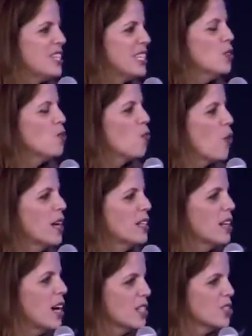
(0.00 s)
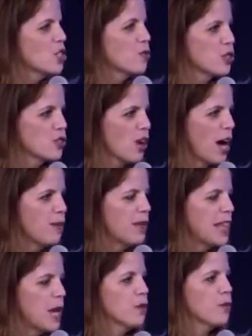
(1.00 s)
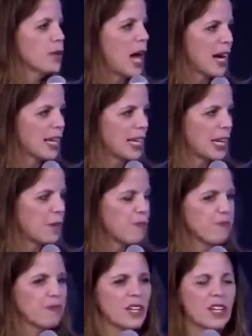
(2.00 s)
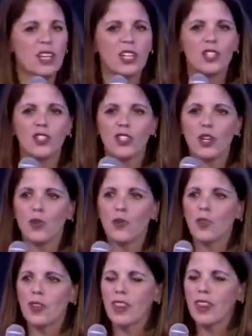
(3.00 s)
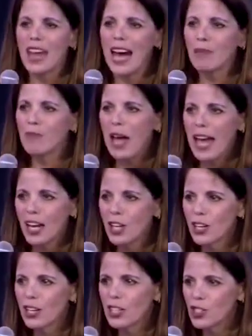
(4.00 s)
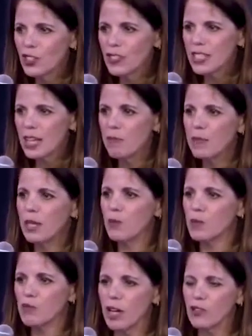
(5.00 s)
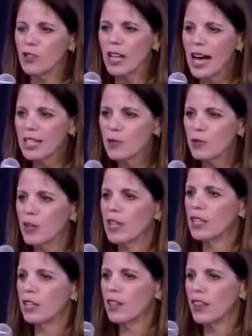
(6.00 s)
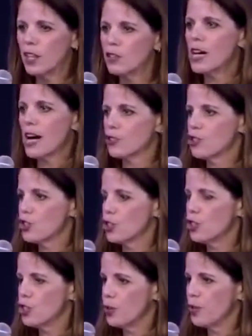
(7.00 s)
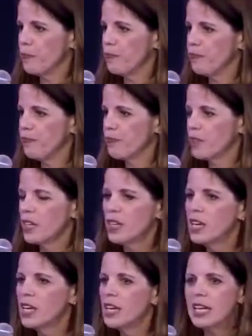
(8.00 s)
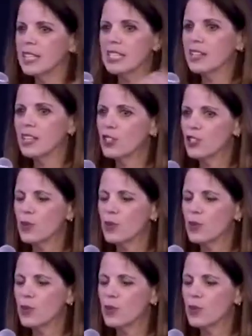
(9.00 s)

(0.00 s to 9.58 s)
didn't want us to prescribe it. They were blocking it. So that payer insurance company was pressuring the hospital that their doctor shouldn't do it. It had nothing